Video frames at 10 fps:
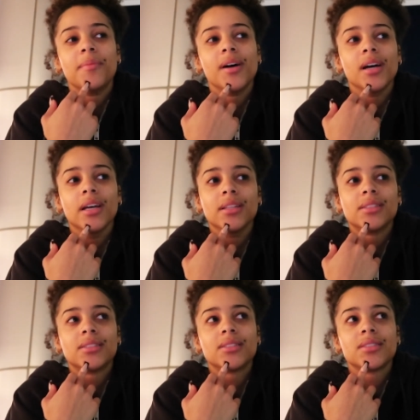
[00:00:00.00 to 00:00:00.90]
but
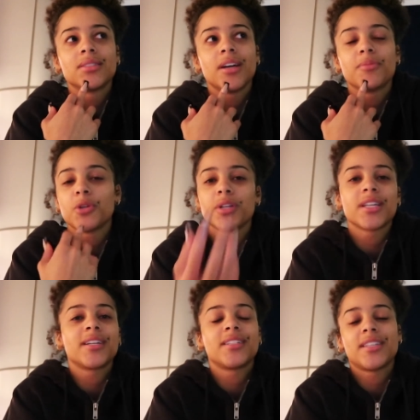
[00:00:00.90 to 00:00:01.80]
I'm so
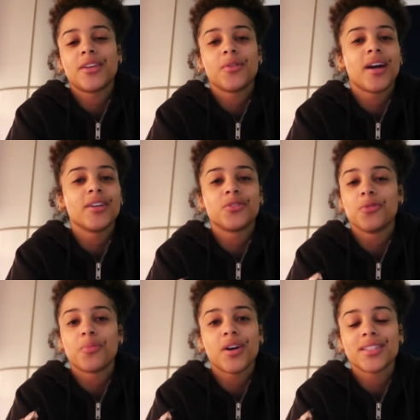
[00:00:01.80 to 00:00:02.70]
excited to take you guys
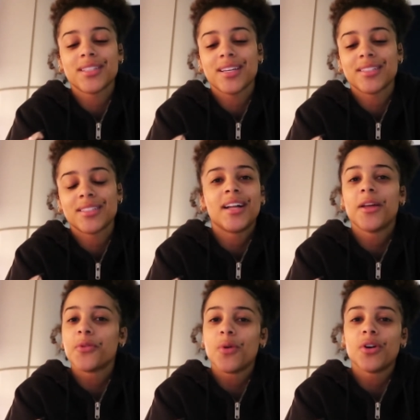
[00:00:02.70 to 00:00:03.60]
through the process. I
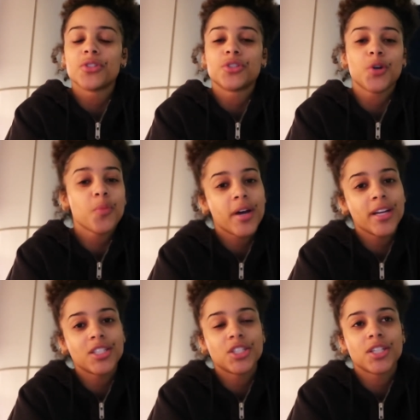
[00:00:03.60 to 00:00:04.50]
love you all so
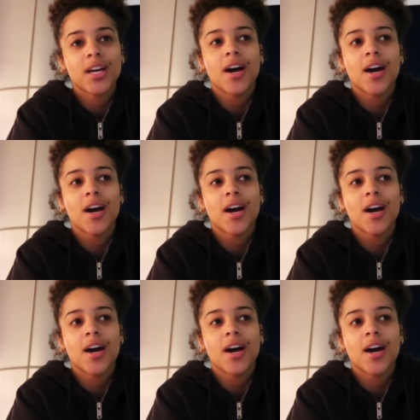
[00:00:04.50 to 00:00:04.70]
much.